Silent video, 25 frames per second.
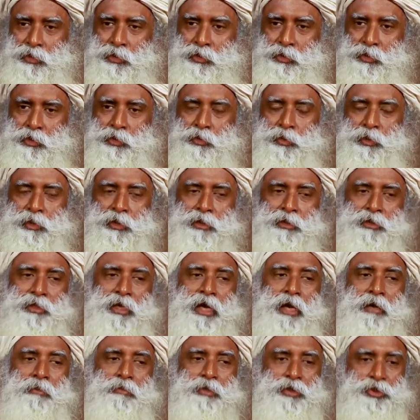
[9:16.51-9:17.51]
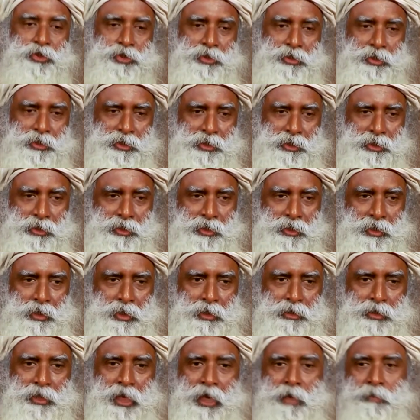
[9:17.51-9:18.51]
you will
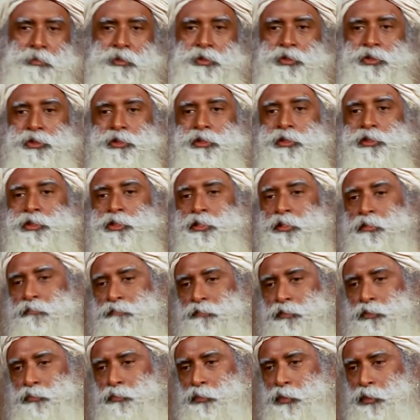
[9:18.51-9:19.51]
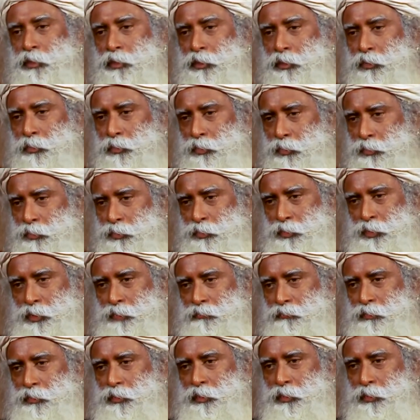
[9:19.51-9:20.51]
dimensional shifts within
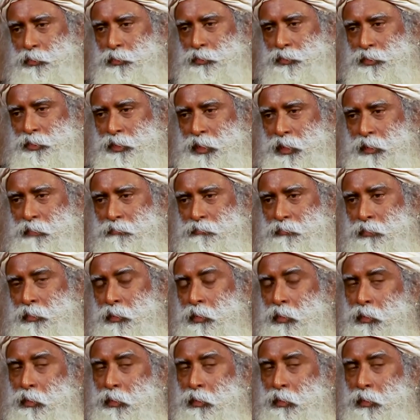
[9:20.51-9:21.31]
within yourself,